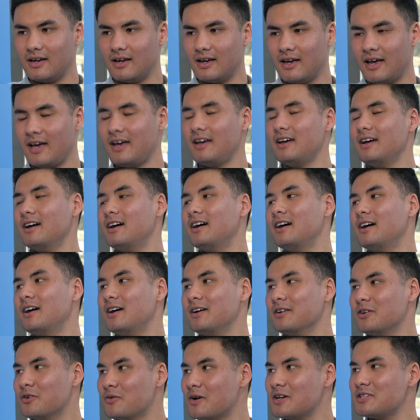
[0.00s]
hey, uh,
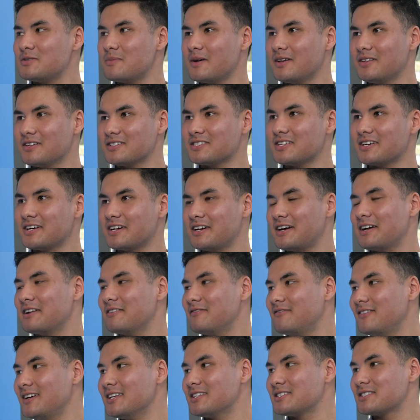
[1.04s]
your resume looks like it kind
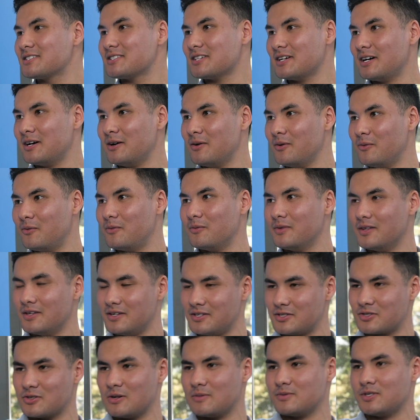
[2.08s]
of fits uh, the
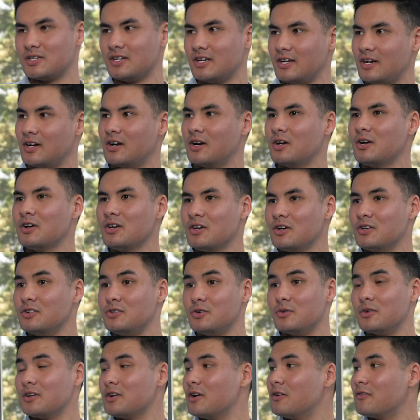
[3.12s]
description here. Do you
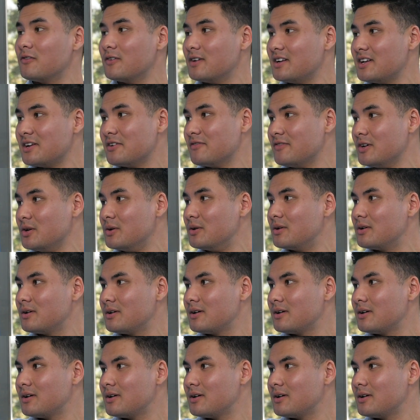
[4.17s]
want to go for an interview?